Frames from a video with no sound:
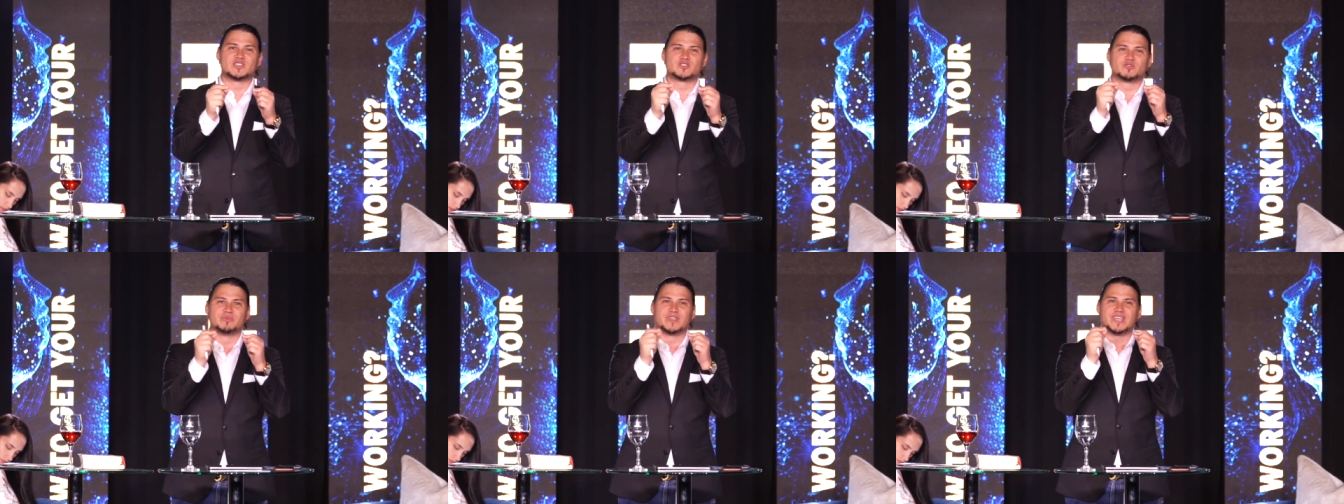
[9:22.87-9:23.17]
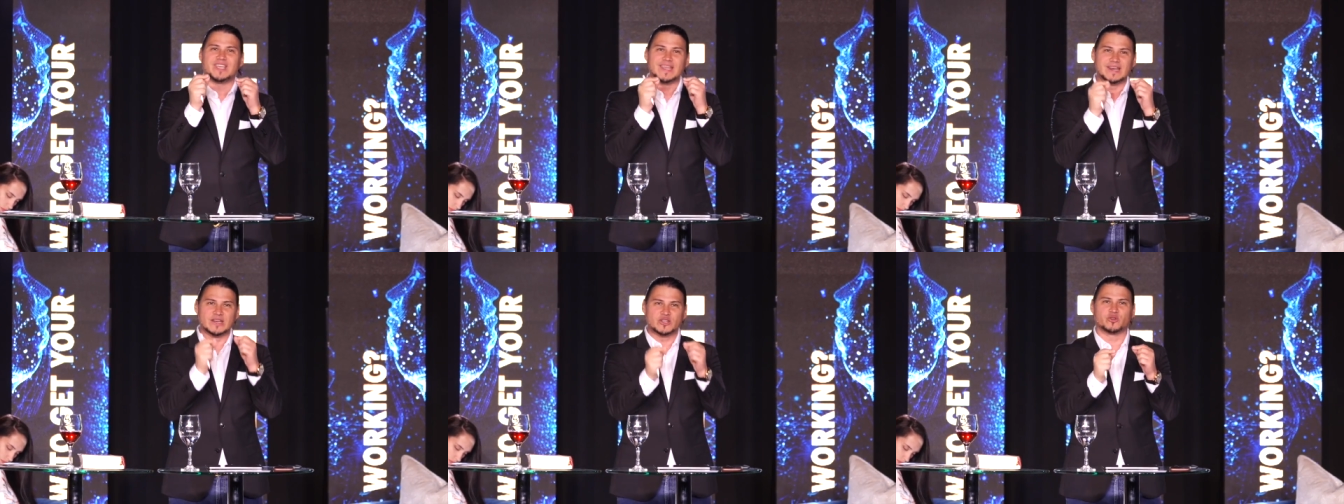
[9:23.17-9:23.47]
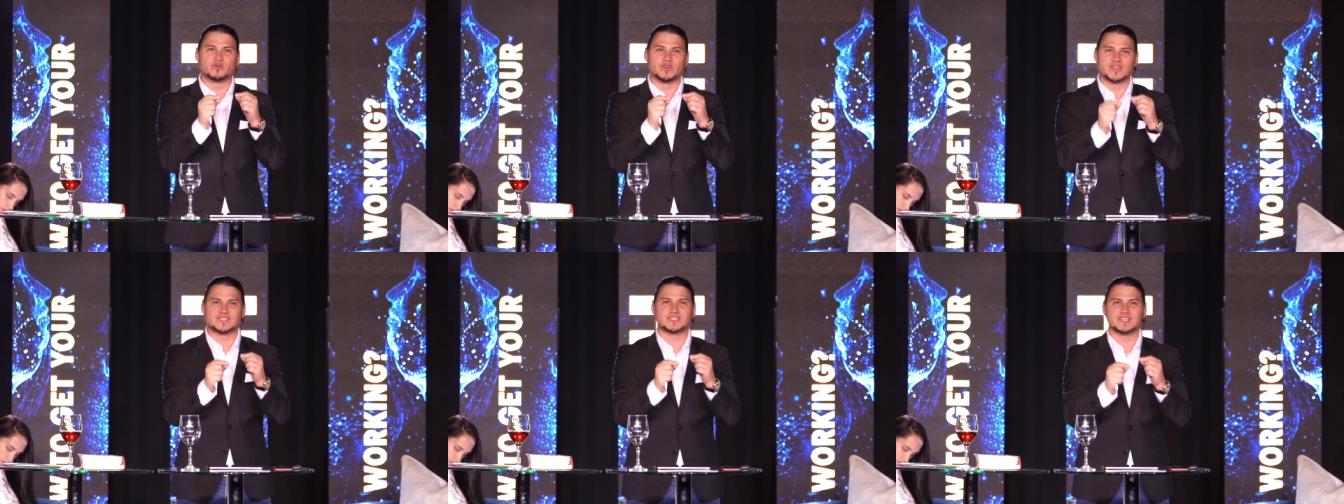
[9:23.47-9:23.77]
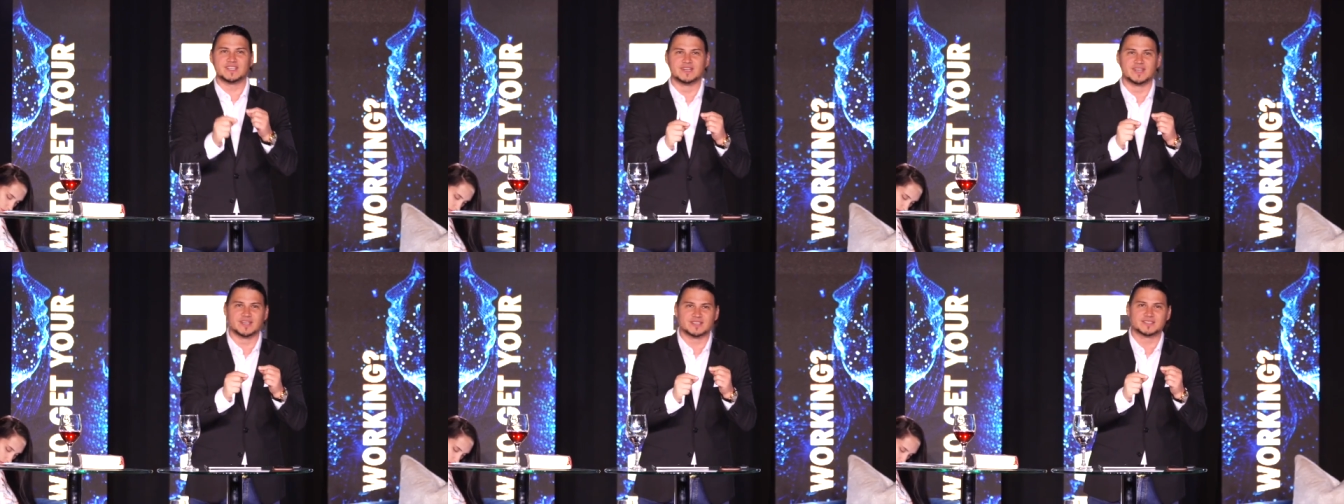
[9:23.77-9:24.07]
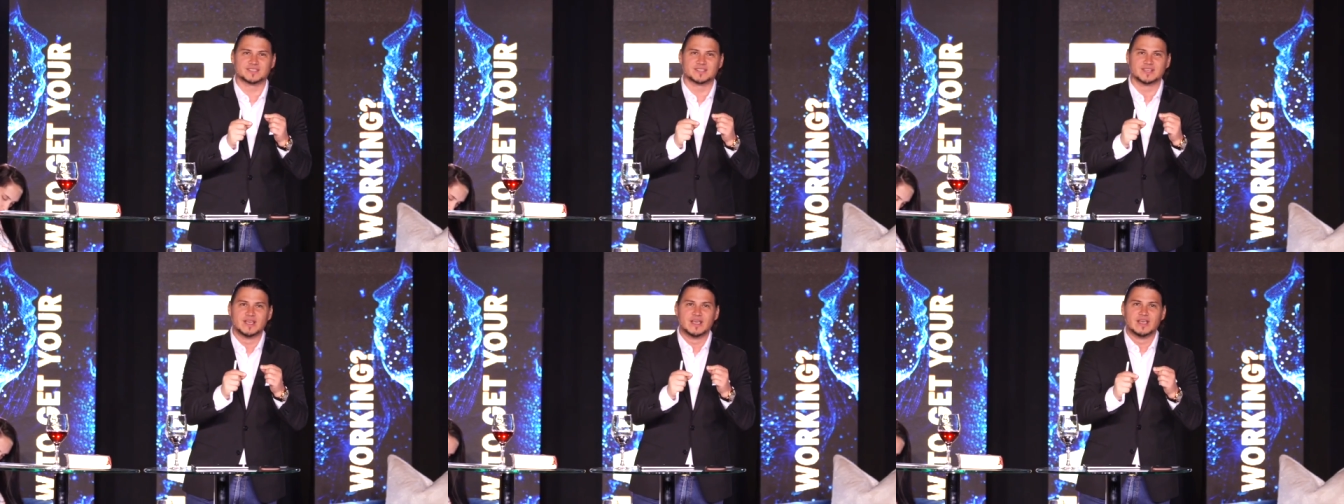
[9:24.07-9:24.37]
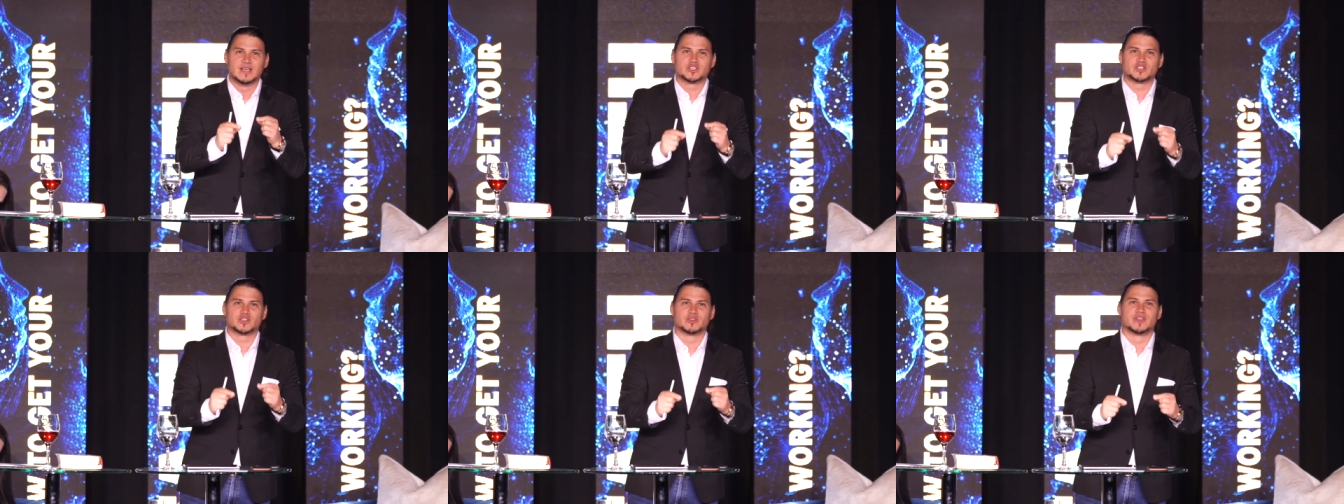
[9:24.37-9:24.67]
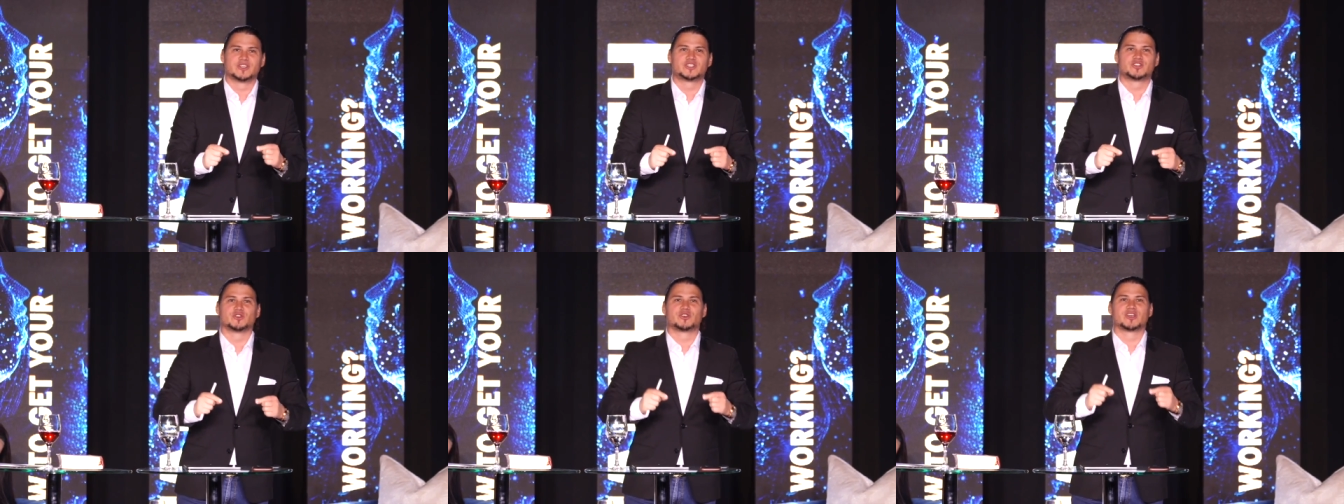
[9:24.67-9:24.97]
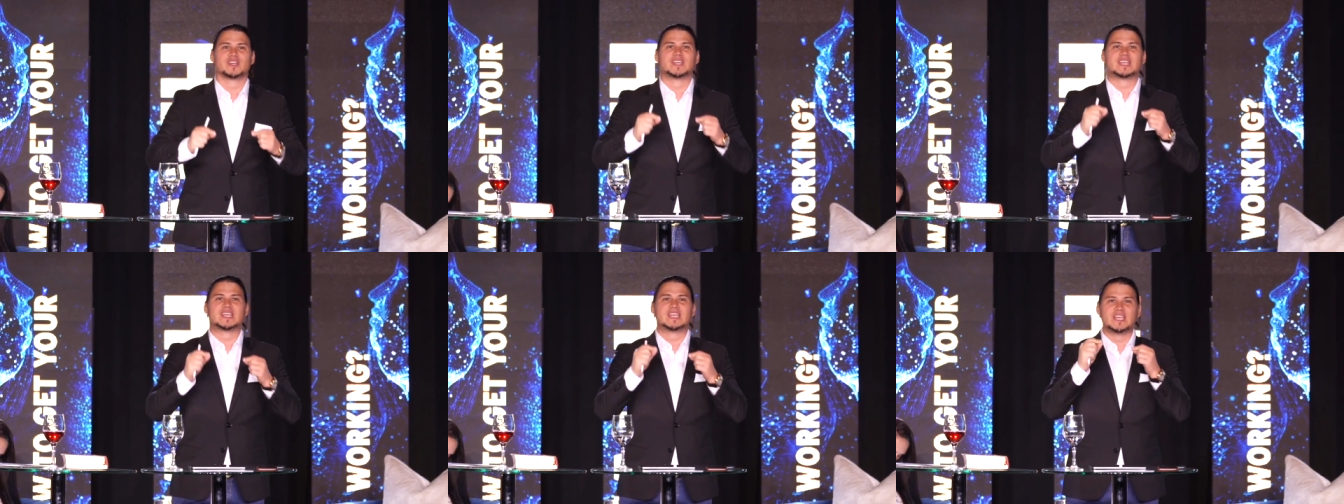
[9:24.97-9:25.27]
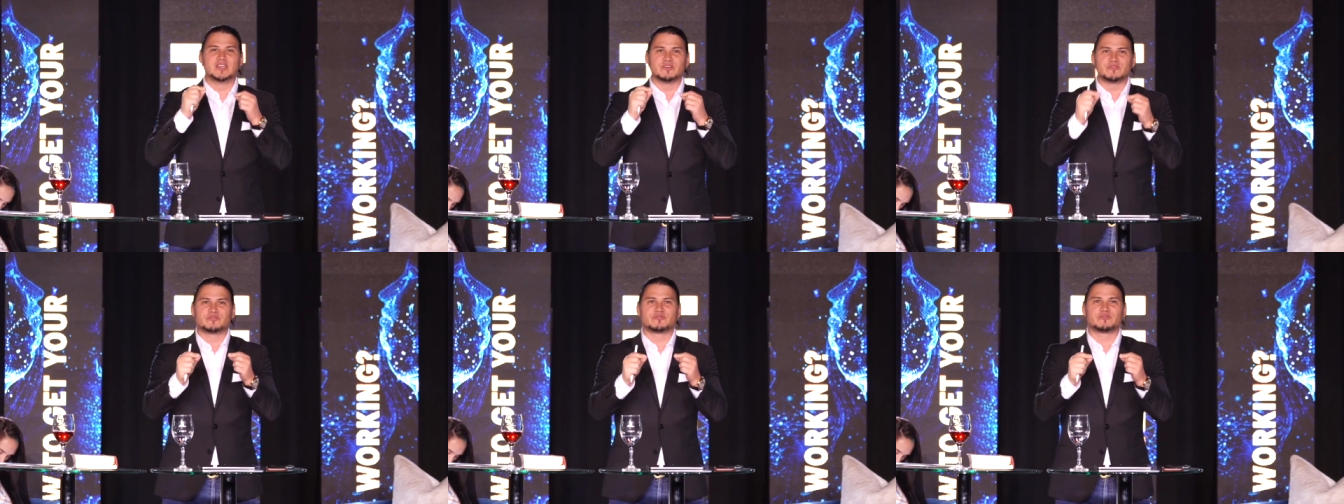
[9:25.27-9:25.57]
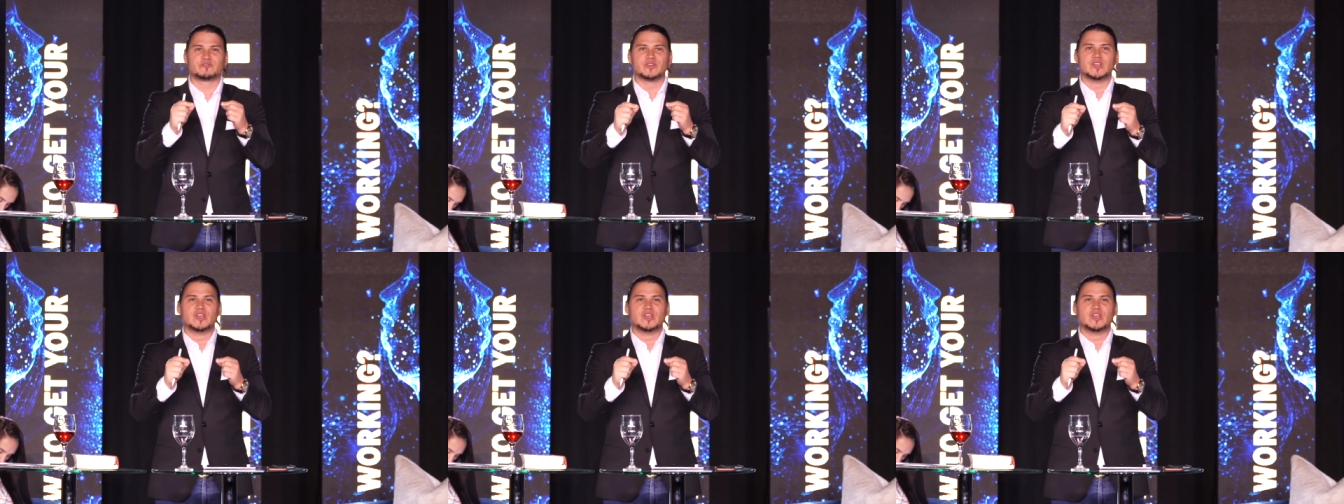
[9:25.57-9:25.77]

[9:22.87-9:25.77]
to be increased in it so that you can give